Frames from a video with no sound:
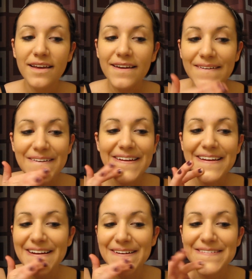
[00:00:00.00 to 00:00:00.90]
And right
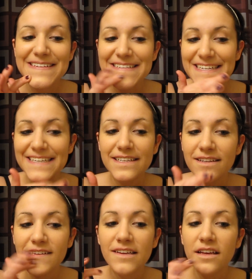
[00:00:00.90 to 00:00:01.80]
here on my chin.
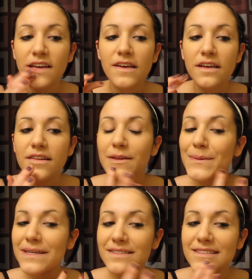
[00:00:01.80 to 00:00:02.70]
The
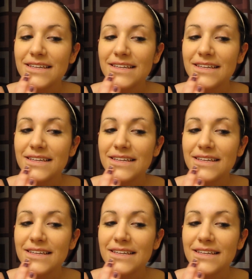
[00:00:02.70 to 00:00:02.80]
places